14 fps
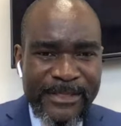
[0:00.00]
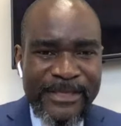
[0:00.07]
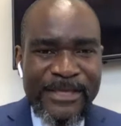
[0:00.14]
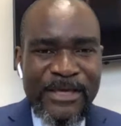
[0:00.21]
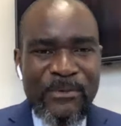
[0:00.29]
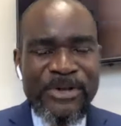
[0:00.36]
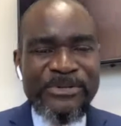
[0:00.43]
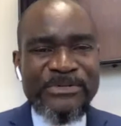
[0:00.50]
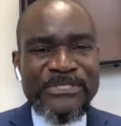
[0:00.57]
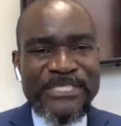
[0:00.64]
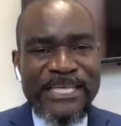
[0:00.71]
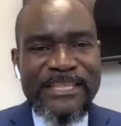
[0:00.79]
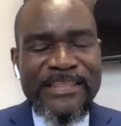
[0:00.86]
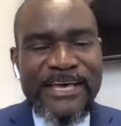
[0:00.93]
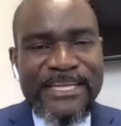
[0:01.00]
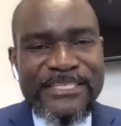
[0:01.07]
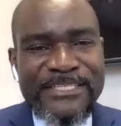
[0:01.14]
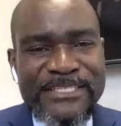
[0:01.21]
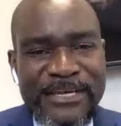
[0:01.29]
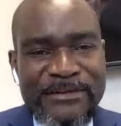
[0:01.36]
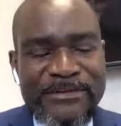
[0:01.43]
When you say that,
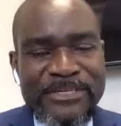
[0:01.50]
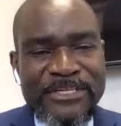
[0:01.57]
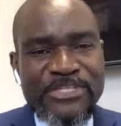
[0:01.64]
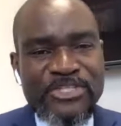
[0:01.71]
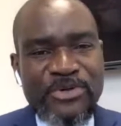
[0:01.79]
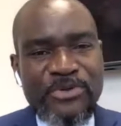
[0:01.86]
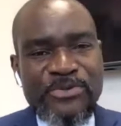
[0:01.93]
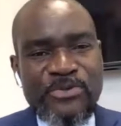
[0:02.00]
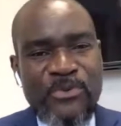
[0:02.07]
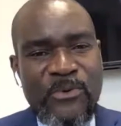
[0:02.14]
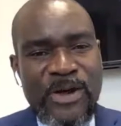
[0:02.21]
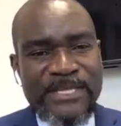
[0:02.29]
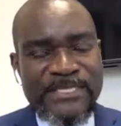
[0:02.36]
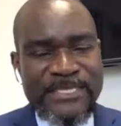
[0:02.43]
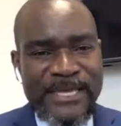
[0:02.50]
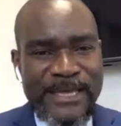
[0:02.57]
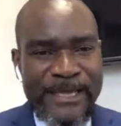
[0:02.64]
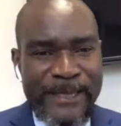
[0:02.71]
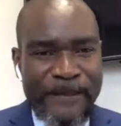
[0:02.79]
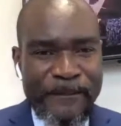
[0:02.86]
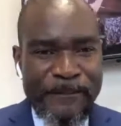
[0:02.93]
Nicho, you want
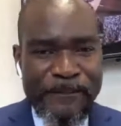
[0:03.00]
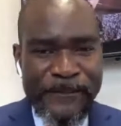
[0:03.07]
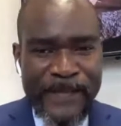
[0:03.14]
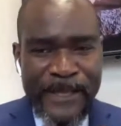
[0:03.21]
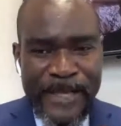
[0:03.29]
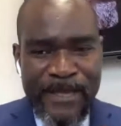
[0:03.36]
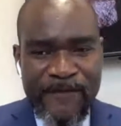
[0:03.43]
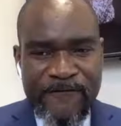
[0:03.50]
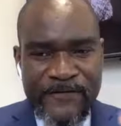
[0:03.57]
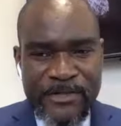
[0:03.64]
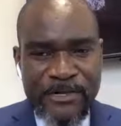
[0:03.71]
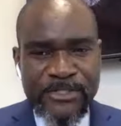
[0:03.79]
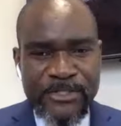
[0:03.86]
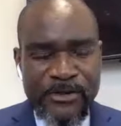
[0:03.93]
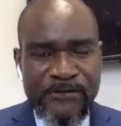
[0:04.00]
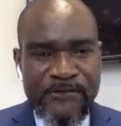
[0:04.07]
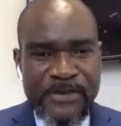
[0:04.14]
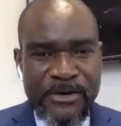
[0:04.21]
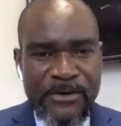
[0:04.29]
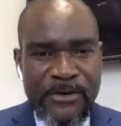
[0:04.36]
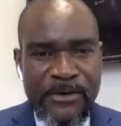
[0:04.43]
a
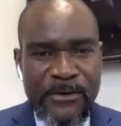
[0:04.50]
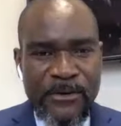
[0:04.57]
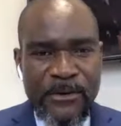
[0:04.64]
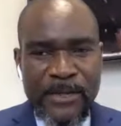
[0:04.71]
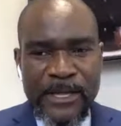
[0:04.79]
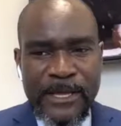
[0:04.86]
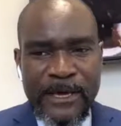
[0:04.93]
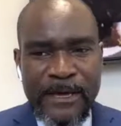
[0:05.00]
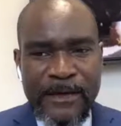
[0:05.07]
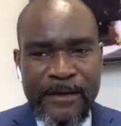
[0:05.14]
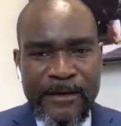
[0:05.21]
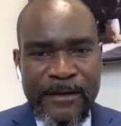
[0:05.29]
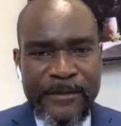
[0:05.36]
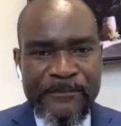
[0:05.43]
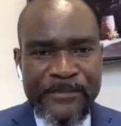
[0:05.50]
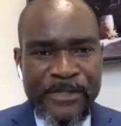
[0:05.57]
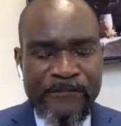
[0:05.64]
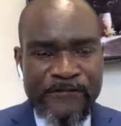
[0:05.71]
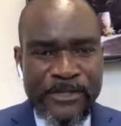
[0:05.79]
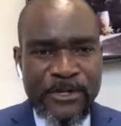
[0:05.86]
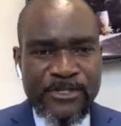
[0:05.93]
philosophical,
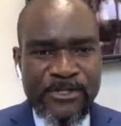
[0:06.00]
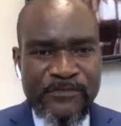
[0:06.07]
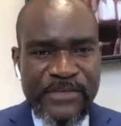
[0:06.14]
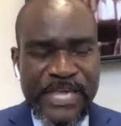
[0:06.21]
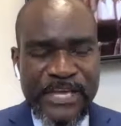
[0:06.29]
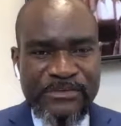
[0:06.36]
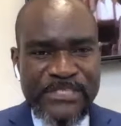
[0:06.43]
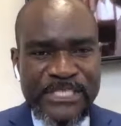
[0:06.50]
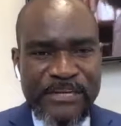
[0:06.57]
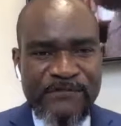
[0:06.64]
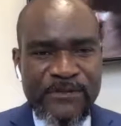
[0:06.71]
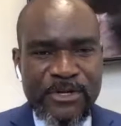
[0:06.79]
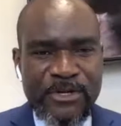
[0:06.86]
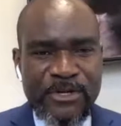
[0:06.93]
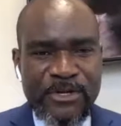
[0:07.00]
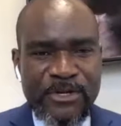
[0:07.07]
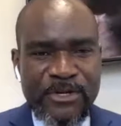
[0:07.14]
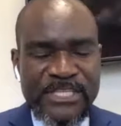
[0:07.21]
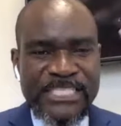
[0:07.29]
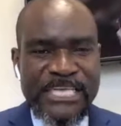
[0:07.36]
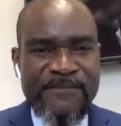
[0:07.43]
a Christian philosophy
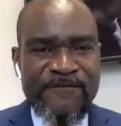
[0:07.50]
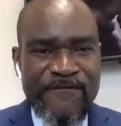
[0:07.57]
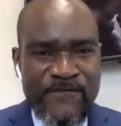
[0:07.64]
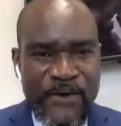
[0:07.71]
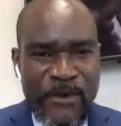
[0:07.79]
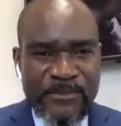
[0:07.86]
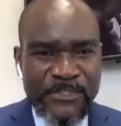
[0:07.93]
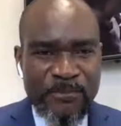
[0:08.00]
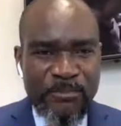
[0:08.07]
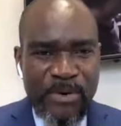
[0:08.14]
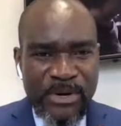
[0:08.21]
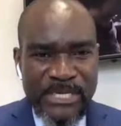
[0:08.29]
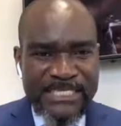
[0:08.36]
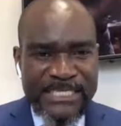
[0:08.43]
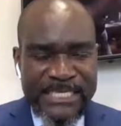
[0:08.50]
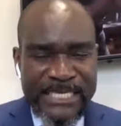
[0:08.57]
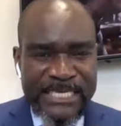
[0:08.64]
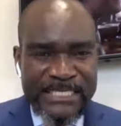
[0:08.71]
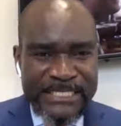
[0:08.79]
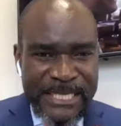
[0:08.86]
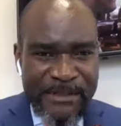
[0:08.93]
that informs policy
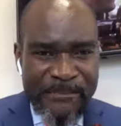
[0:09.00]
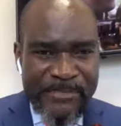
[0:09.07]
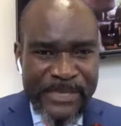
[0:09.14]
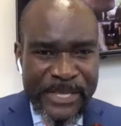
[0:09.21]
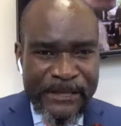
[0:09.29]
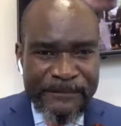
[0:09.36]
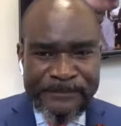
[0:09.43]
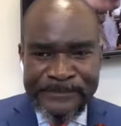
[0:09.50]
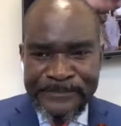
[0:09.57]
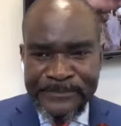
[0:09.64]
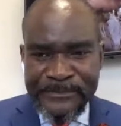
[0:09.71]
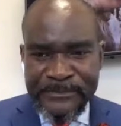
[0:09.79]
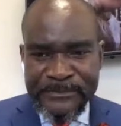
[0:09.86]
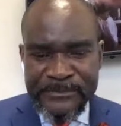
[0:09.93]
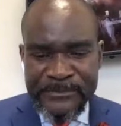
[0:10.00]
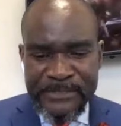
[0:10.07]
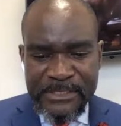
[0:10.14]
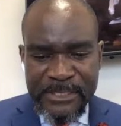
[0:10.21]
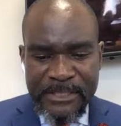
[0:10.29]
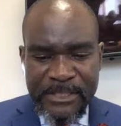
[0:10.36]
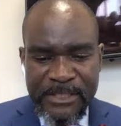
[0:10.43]
in Zambia,
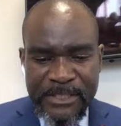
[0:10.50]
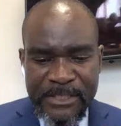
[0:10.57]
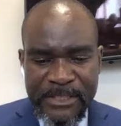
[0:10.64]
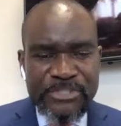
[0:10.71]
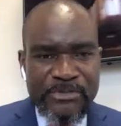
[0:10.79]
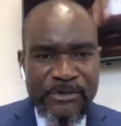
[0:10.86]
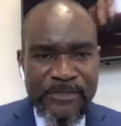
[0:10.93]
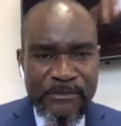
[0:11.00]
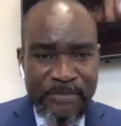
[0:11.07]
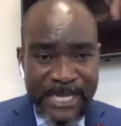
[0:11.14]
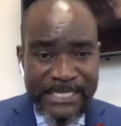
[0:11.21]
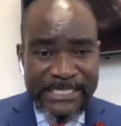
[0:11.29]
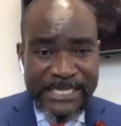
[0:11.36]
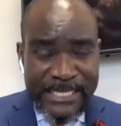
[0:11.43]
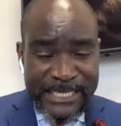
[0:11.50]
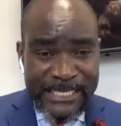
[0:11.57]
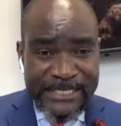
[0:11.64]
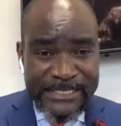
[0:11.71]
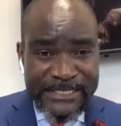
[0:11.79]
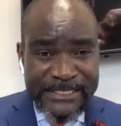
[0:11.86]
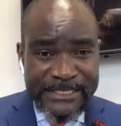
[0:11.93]
the truth of the matter
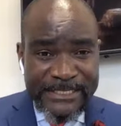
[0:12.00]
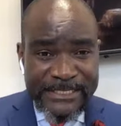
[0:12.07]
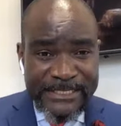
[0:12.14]
is